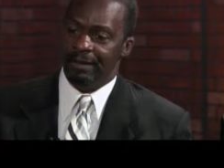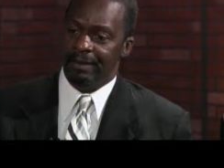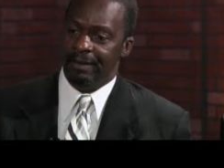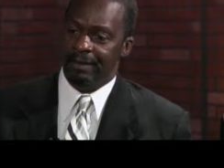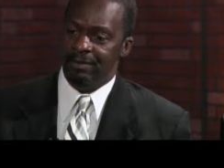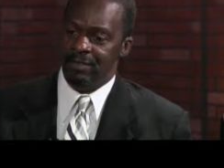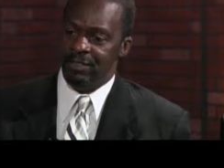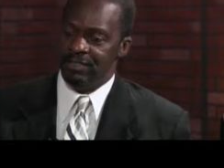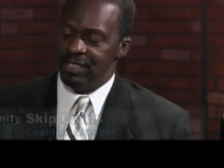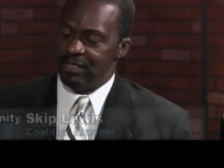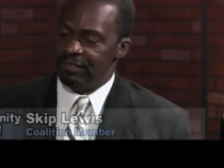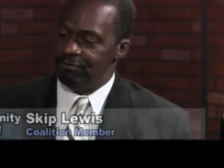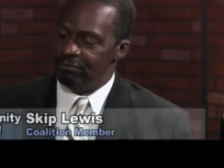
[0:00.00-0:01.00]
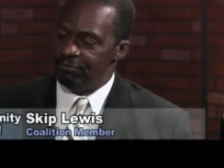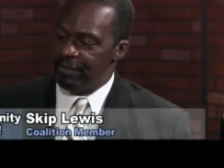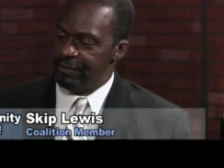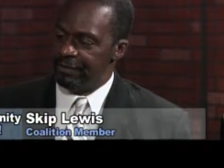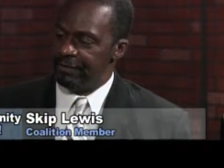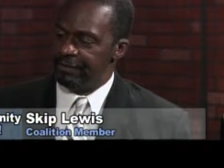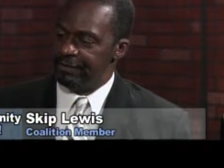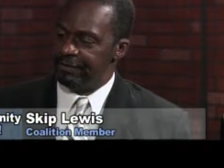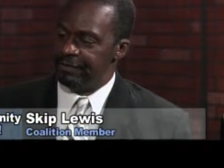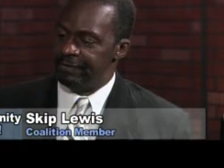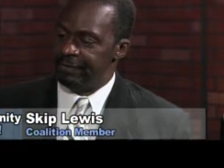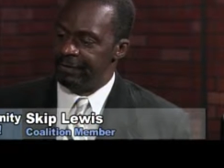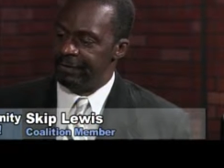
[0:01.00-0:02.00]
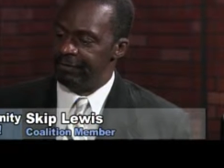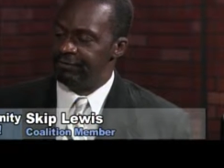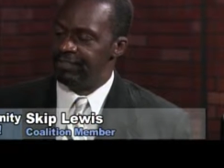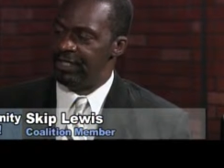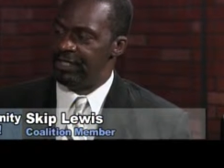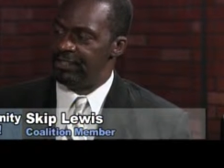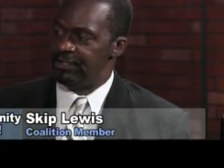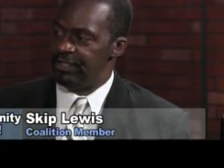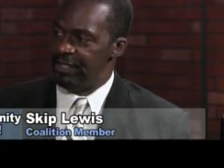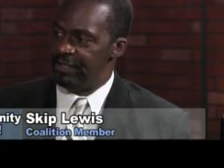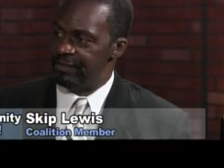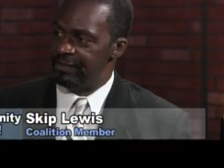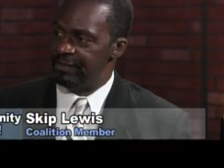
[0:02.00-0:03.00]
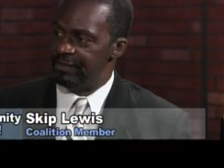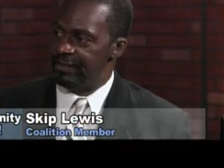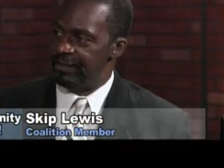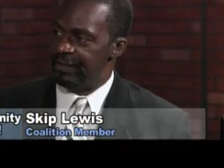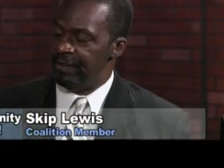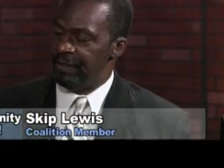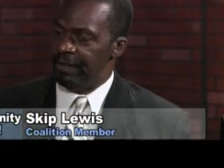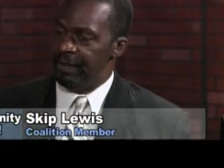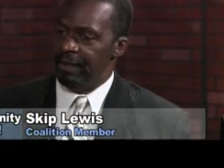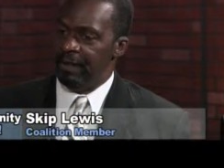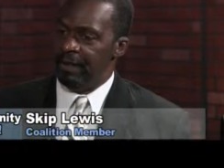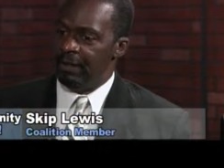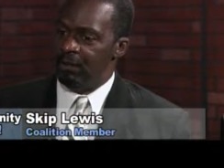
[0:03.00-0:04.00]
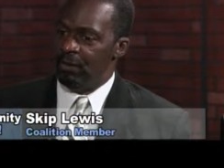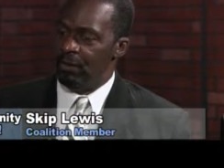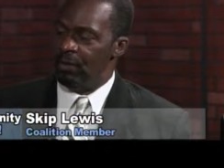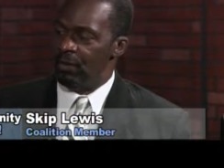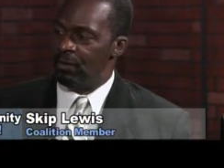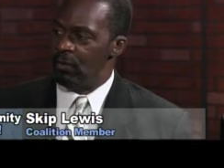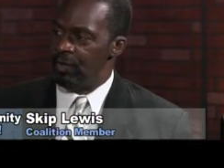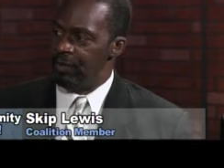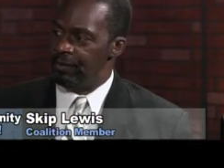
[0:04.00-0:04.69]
I'm the executive director of Second Chance. And we work with